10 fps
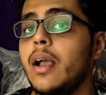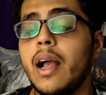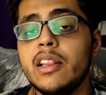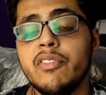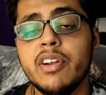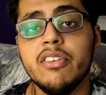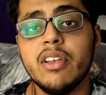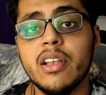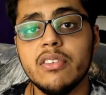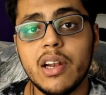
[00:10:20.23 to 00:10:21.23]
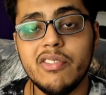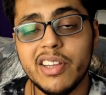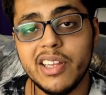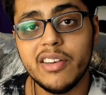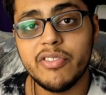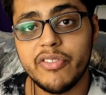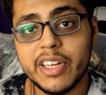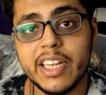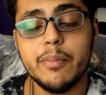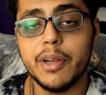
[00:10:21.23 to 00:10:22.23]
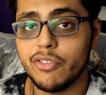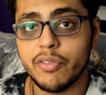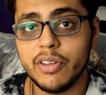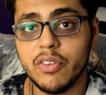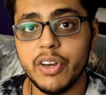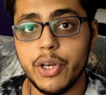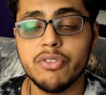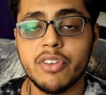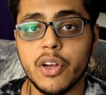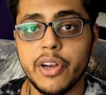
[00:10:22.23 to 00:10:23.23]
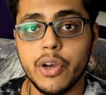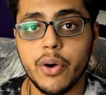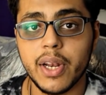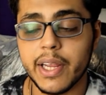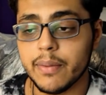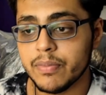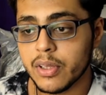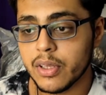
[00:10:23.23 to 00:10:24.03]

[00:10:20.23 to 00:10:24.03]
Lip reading: And the funniest thing is that within 15 minutes of these videos circulating online,